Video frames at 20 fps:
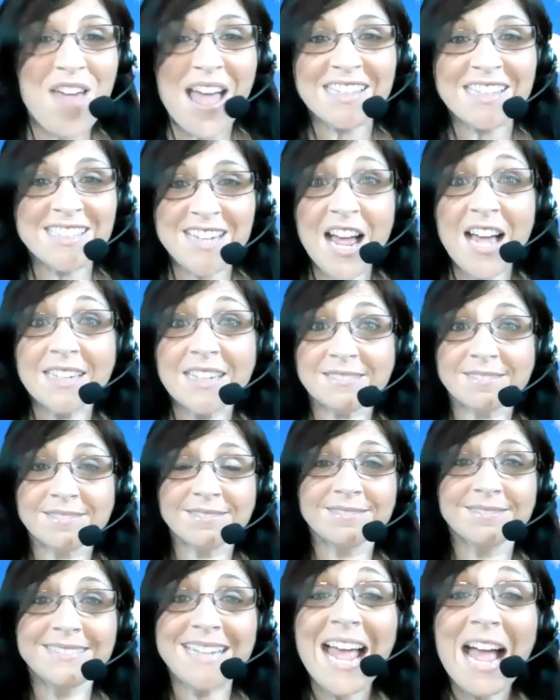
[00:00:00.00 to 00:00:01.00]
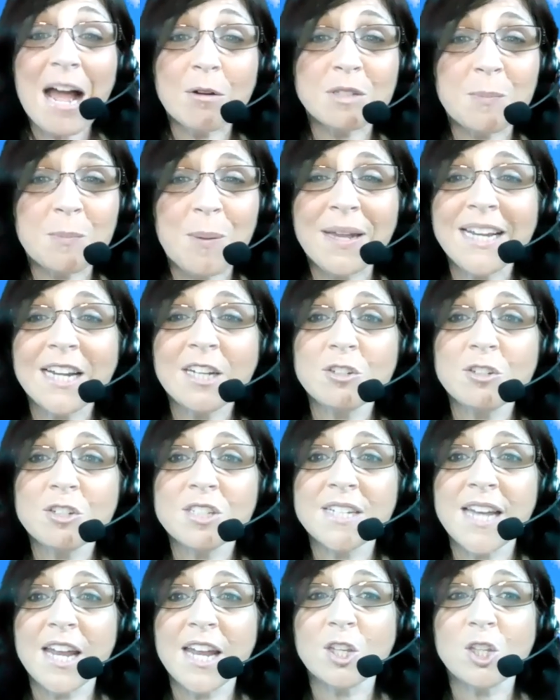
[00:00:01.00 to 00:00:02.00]
done. Now, depending on your
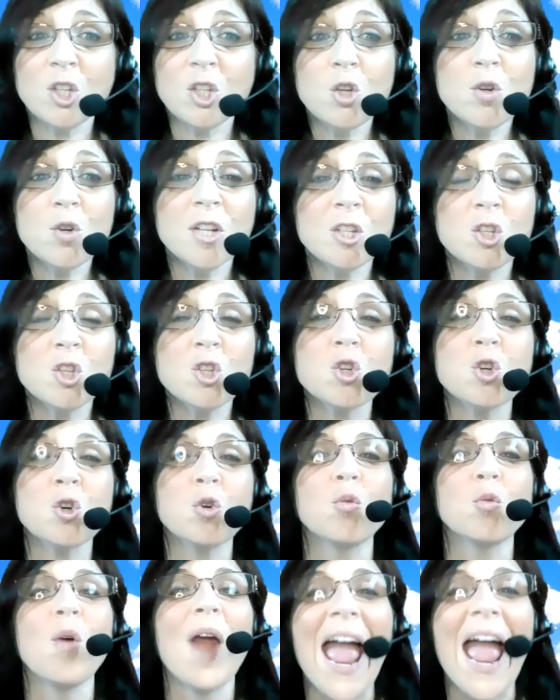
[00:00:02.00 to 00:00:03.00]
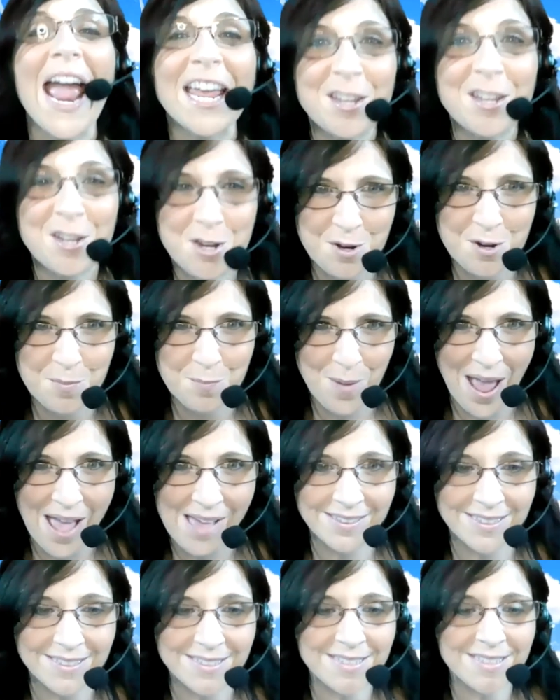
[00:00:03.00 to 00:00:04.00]
state, you can track your
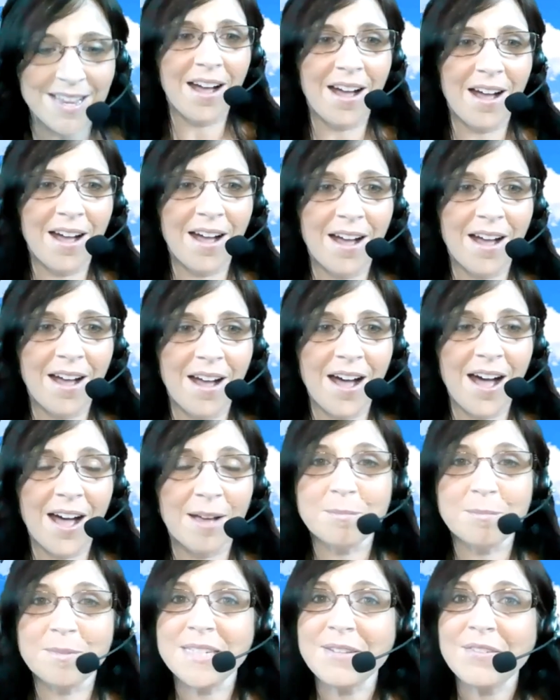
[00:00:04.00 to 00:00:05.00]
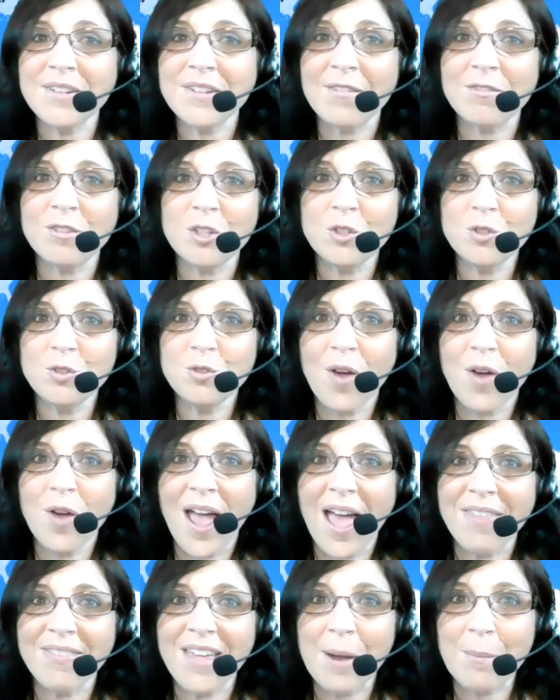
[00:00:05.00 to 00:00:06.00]
ballot. David, have you
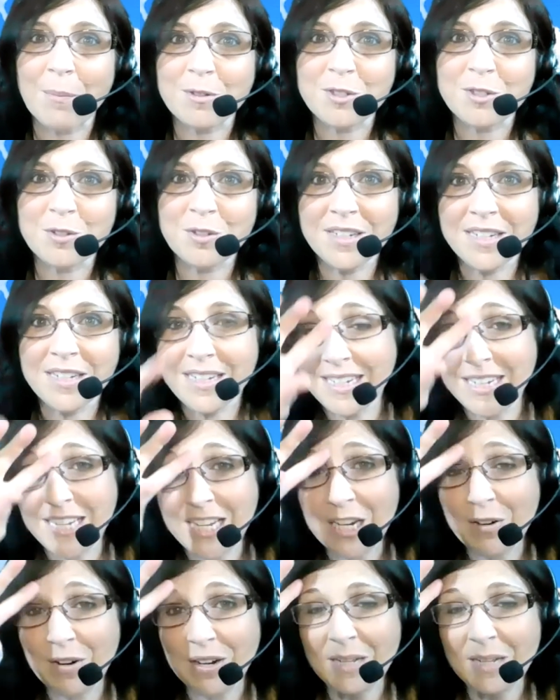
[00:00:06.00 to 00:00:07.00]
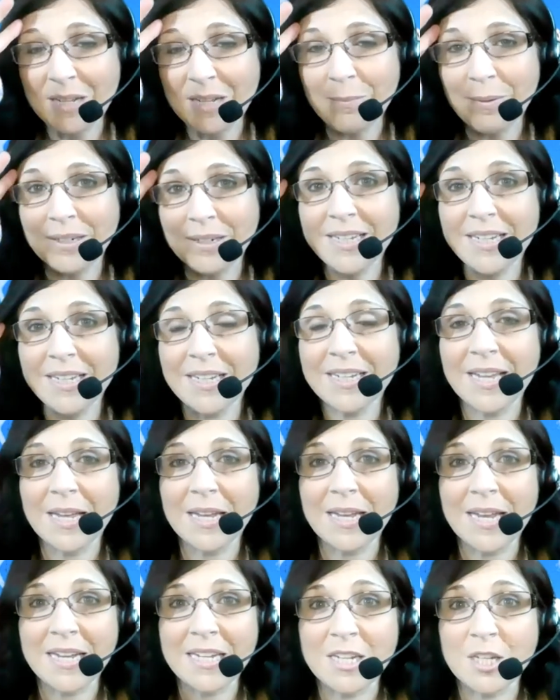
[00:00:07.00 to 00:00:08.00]
had the opportunity to hear anybody get
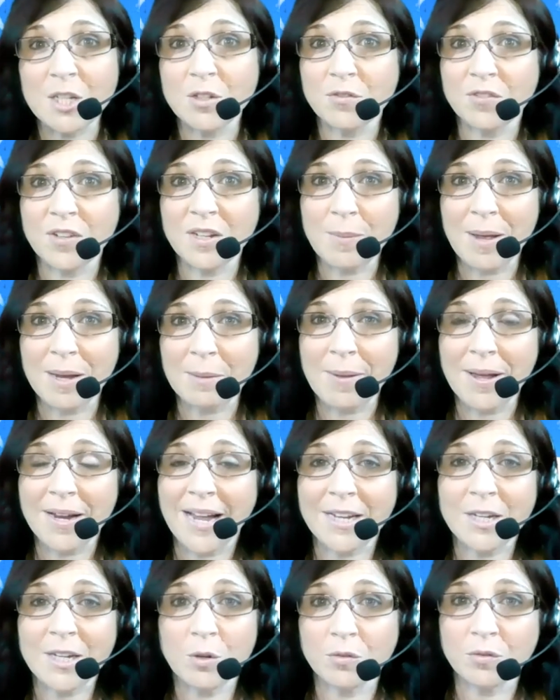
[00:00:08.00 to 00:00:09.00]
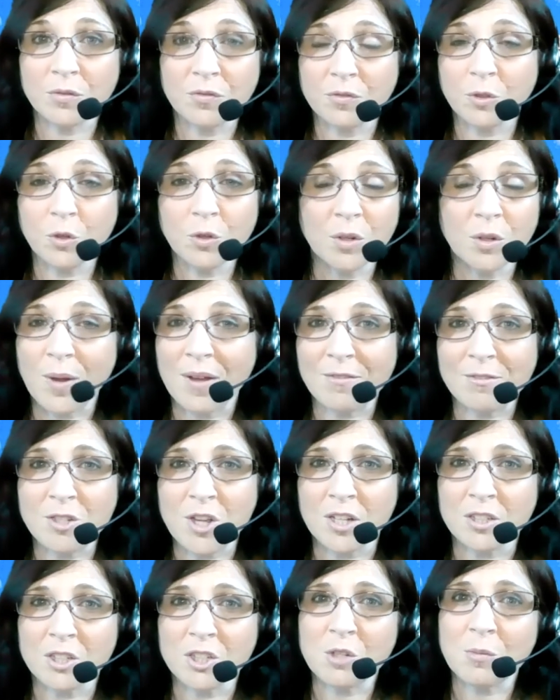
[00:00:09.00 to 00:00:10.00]
any feedback back? I know in Florida we haven't talked
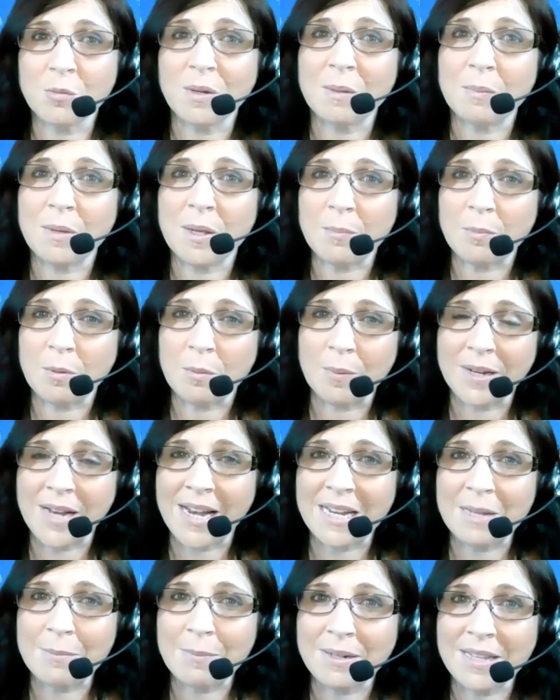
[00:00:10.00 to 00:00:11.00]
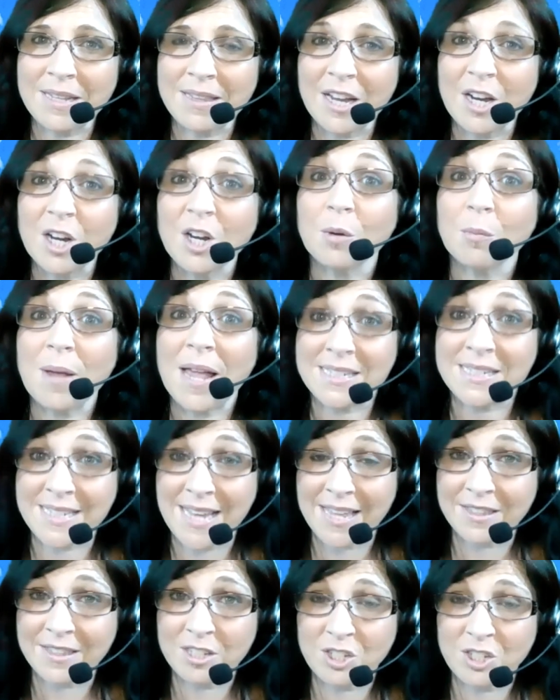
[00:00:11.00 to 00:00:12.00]
to too many people, but anybody there has
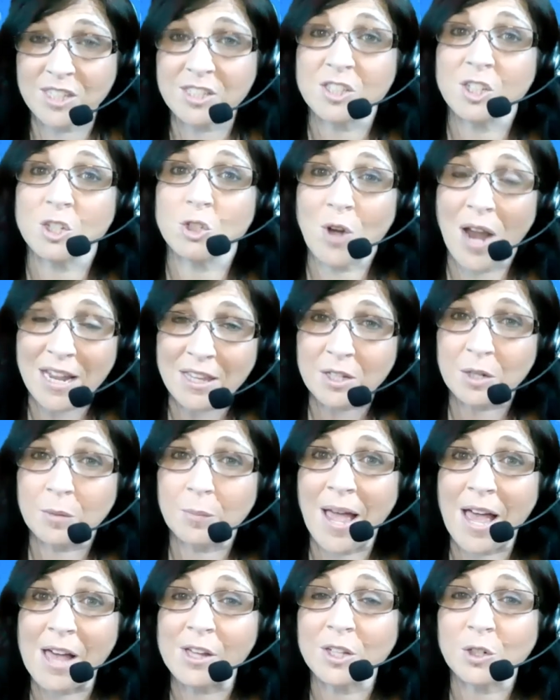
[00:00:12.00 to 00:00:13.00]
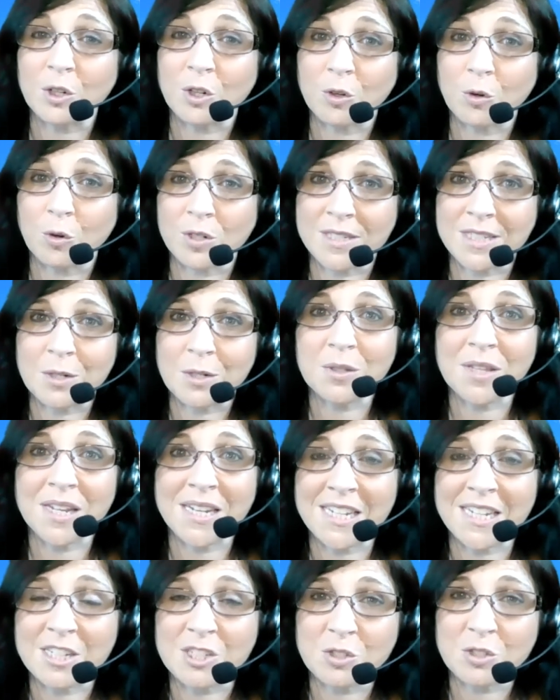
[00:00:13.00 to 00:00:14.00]
had the chance to track their ballot or deal with any
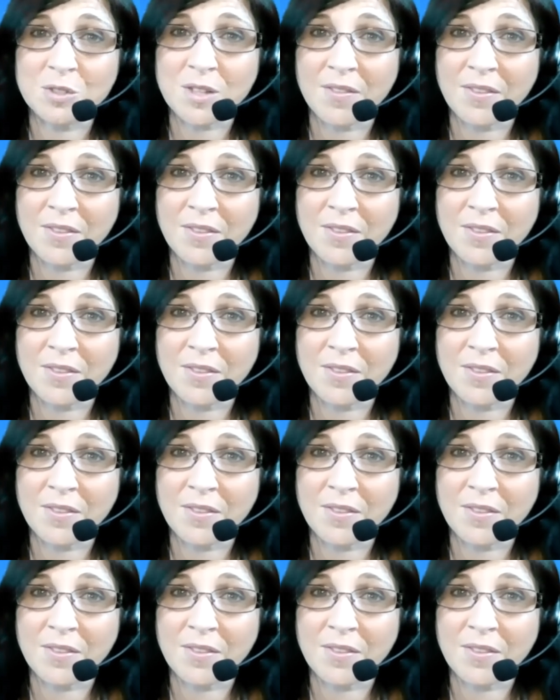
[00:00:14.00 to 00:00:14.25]
issues on their